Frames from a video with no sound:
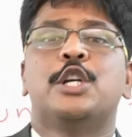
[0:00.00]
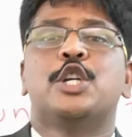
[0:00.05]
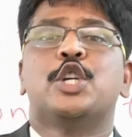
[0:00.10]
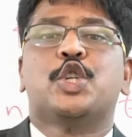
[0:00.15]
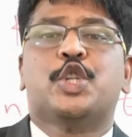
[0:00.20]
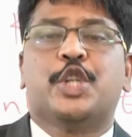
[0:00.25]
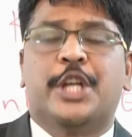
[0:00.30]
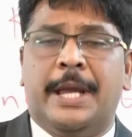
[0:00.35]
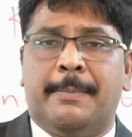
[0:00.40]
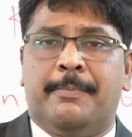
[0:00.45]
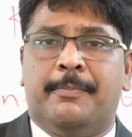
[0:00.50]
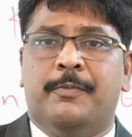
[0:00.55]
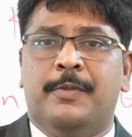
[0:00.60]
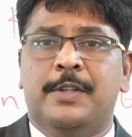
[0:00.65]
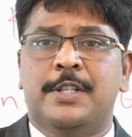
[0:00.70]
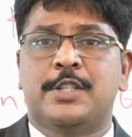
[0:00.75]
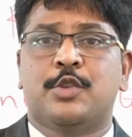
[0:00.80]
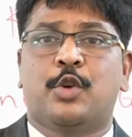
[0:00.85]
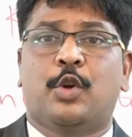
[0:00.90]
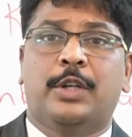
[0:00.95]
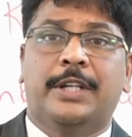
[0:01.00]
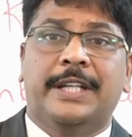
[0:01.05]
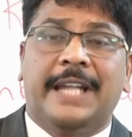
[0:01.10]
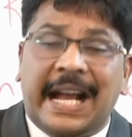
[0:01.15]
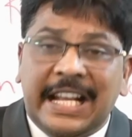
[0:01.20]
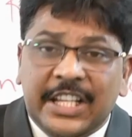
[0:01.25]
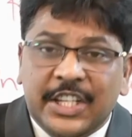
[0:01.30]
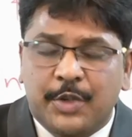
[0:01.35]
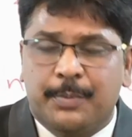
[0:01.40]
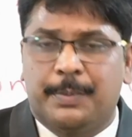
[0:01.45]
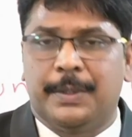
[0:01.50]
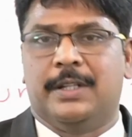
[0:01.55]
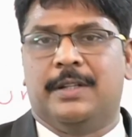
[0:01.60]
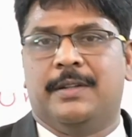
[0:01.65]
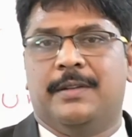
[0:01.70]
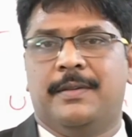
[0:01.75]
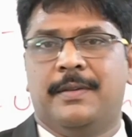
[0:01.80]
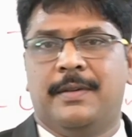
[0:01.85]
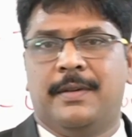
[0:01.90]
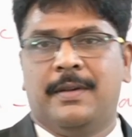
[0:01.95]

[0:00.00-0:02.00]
shape, which is not tangible.